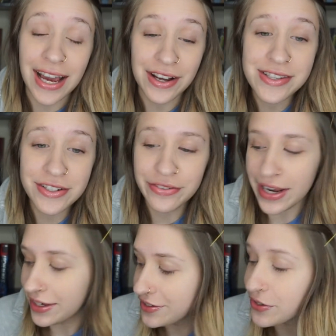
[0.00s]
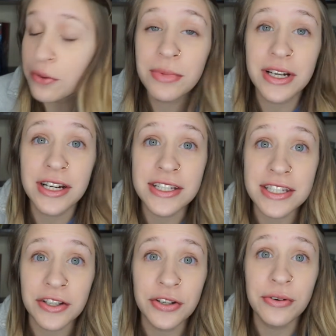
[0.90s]
I still read, so I'm gonna
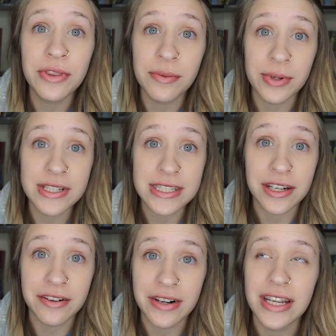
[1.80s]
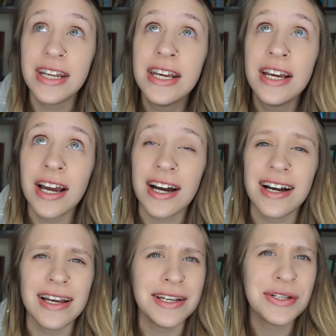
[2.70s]
tell you what the books that I read.
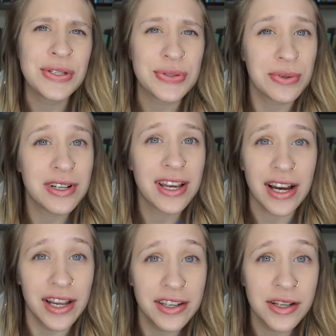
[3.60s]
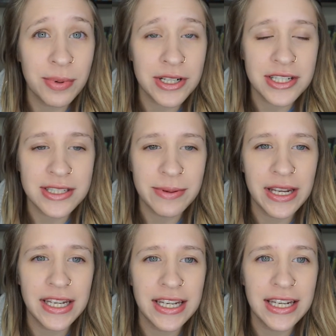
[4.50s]
I sort of kind of
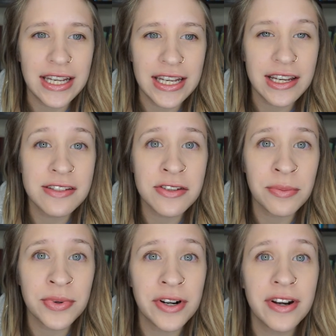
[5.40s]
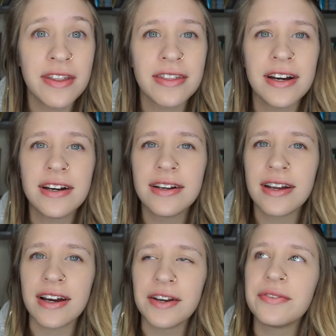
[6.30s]
participated in Contemporary-a-thon.
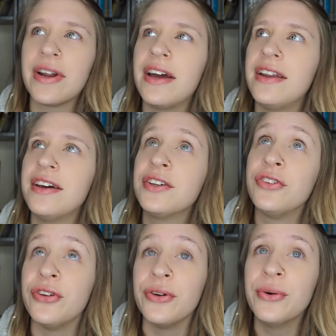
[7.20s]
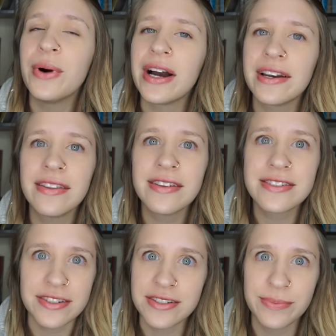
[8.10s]
I read two out of the
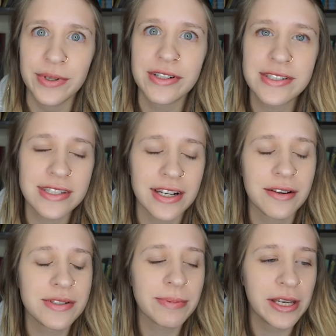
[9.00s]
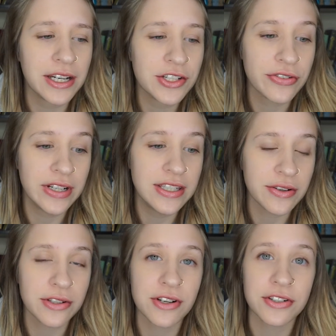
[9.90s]
six books that I was planning to read,
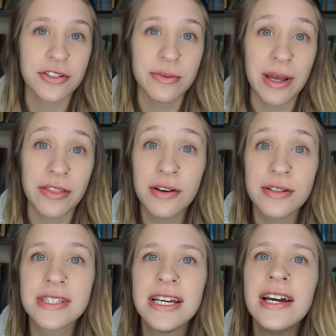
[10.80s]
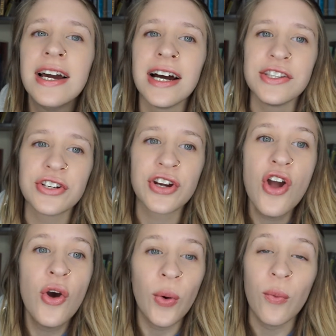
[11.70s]
so I'll talk to you about those. I took
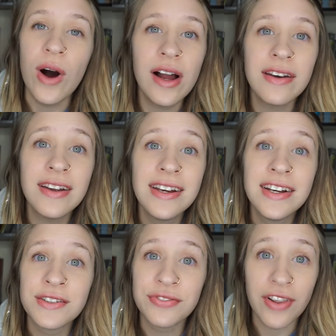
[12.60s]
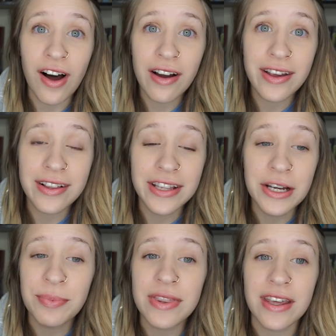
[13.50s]
one vlog
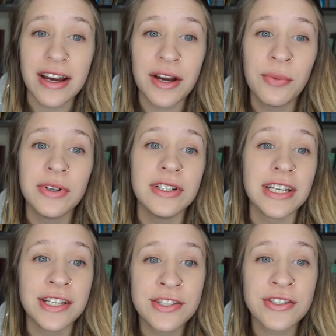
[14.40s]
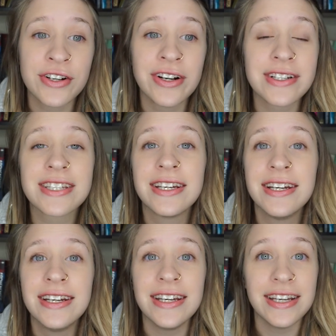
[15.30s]
clip that I will insert
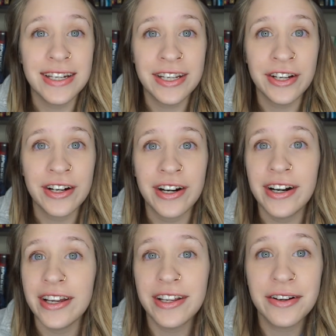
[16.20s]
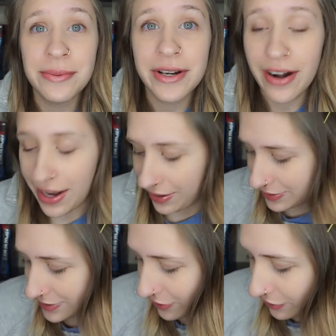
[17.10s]
in here. It'll be great.
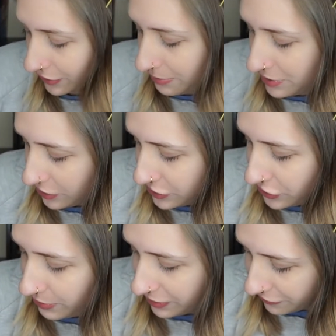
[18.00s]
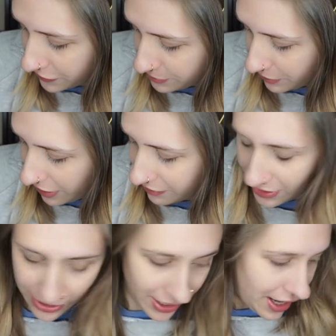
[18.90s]
So let me talk to you about the first book I
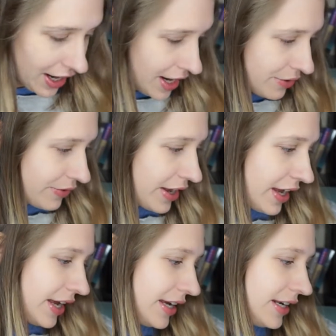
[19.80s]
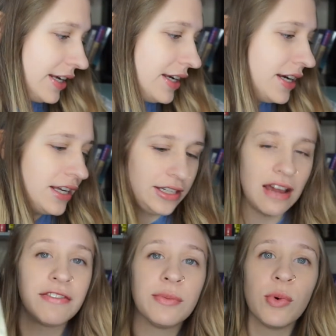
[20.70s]
read. I read
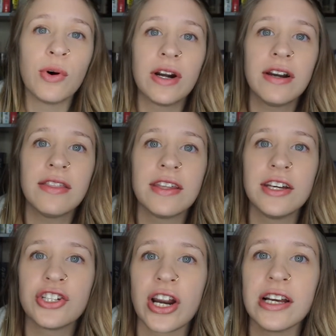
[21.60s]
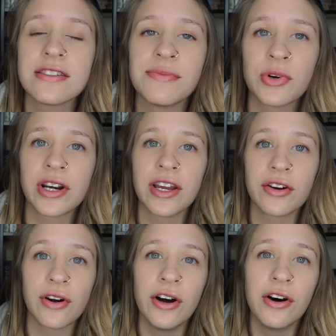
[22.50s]
Nevermoor, The Trials of Morrigan
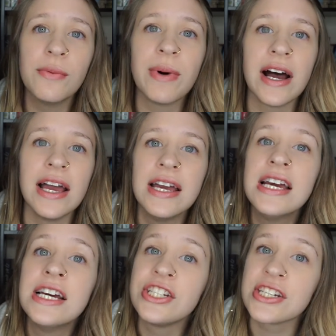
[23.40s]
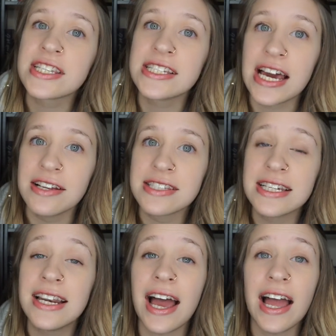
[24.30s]
Crow by Jessica
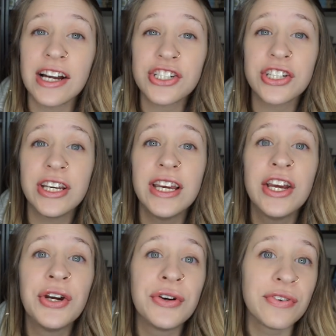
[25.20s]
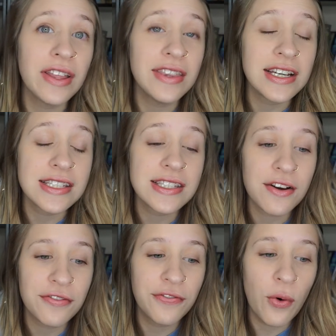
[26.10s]
Townsend. I actually read this
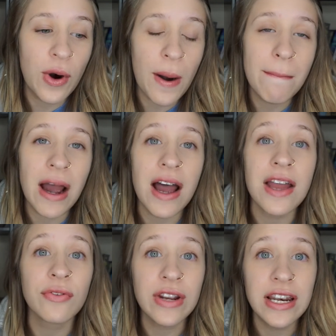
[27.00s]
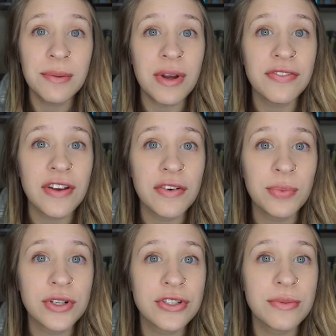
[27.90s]
for my reading my favorite
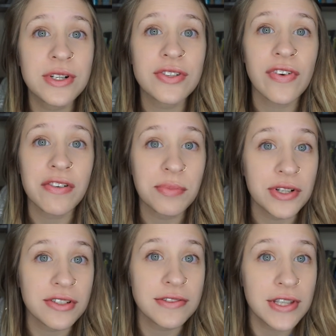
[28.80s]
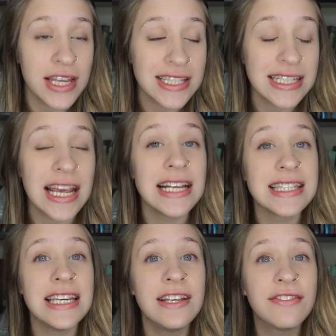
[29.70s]
booktubers favorite books of
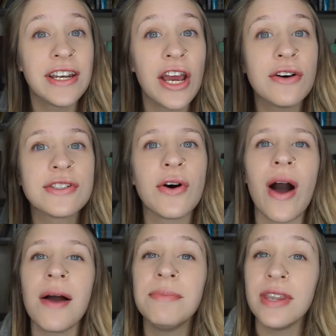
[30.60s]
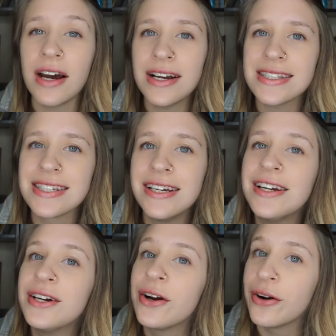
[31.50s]
2018 video, so I'm not
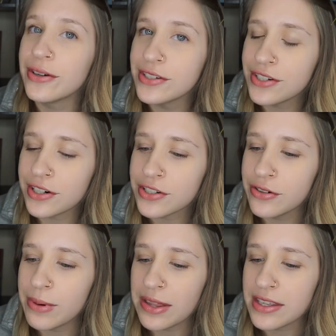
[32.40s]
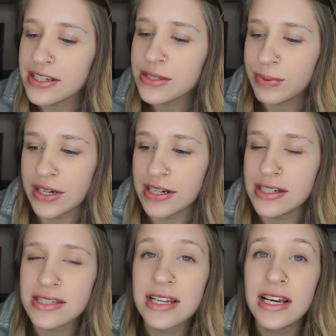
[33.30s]
going to talk to you about this
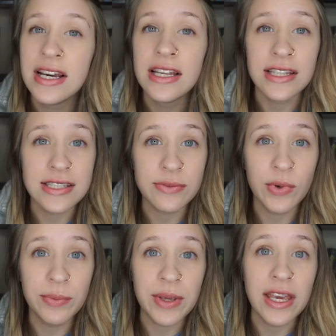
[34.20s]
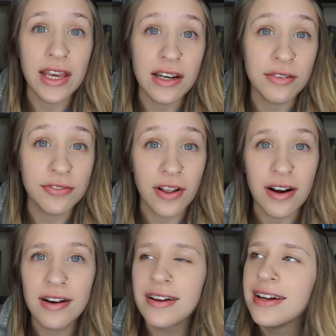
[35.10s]
because this will be in a
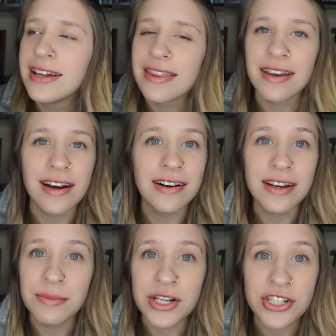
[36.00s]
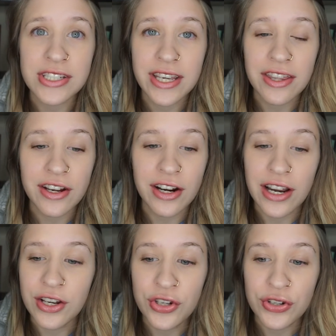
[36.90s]
vlog that I'll get my shit together
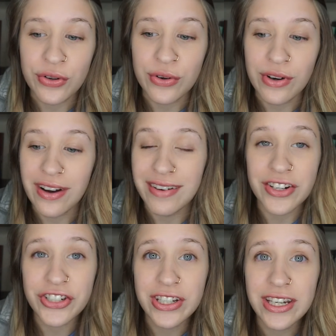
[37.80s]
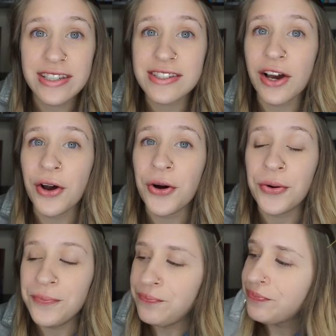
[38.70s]
and do eventually,
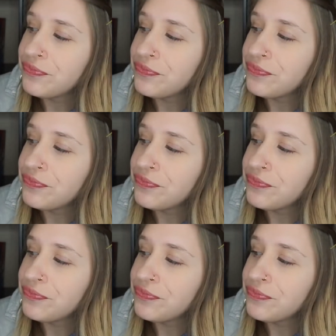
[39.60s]
so